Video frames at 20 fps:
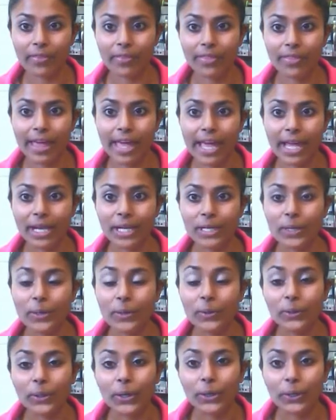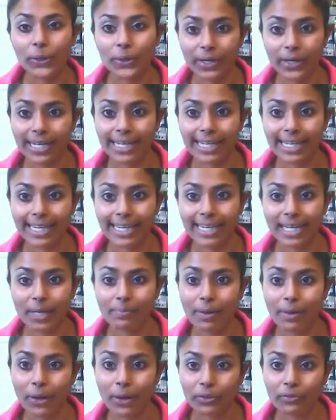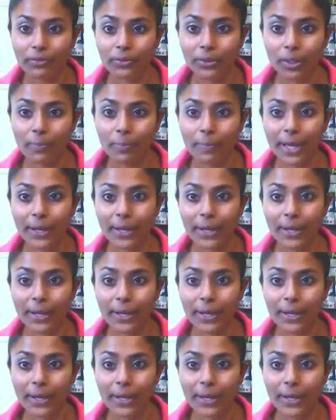and they no longer need a mouthful